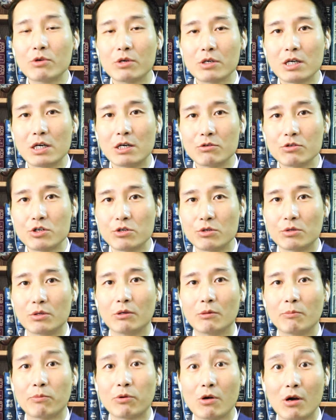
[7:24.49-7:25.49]

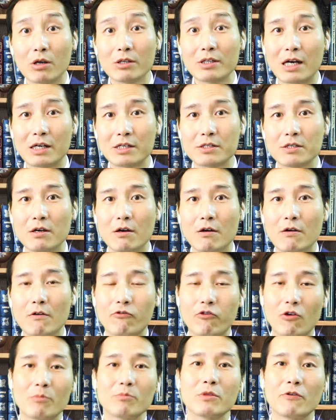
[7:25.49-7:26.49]
agricultural products
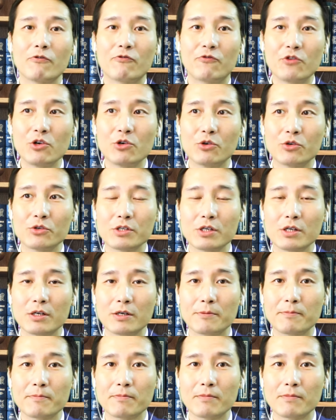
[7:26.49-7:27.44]
from the fields